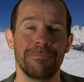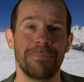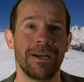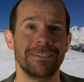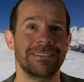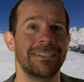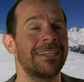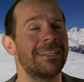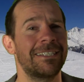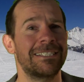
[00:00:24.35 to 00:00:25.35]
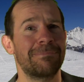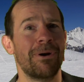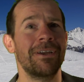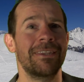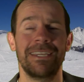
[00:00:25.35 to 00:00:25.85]
but
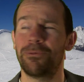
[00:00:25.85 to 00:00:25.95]
despite the